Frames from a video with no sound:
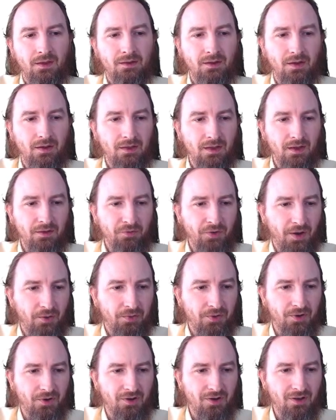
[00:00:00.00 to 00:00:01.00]
Now I love how
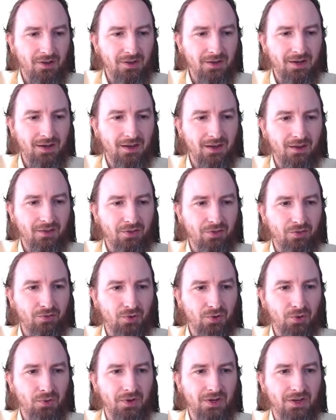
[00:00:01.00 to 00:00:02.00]
they're clicking
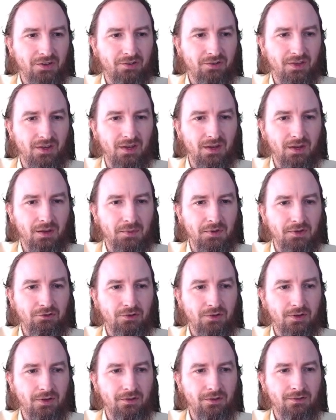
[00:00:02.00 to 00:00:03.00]
through each of the
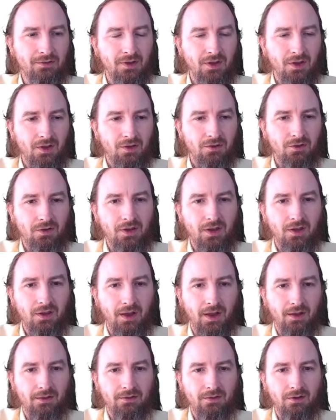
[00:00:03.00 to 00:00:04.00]
images,
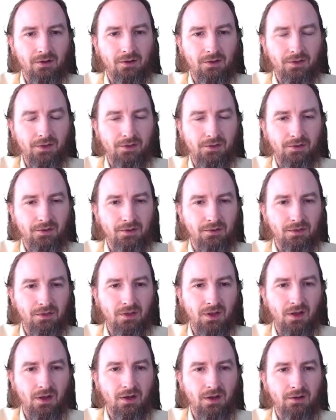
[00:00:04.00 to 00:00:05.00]
looking at all of the
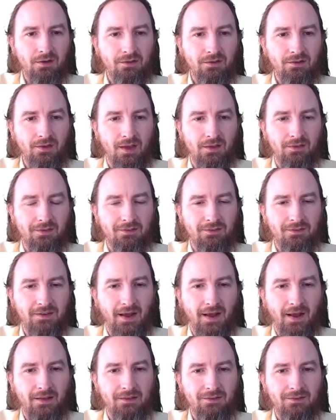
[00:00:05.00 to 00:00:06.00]
logs and
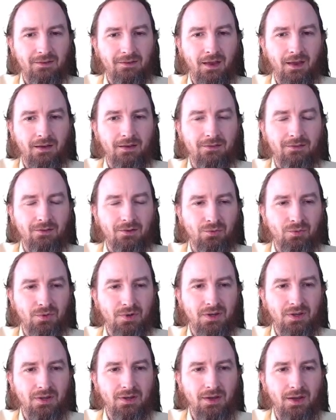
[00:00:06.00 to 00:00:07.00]
stats, and it's a
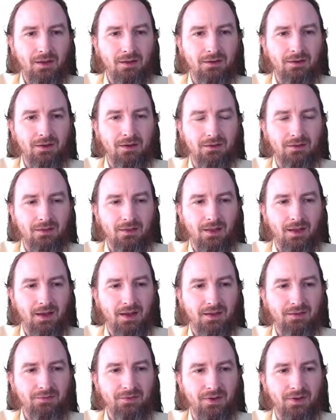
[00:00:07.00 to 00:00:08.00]
really elegant
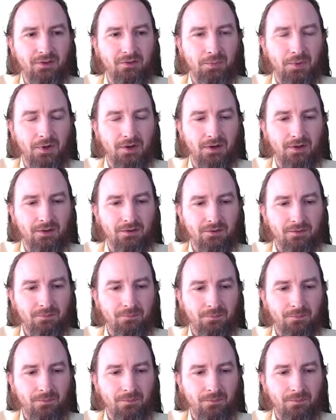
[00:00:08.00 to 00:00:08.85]
live experience.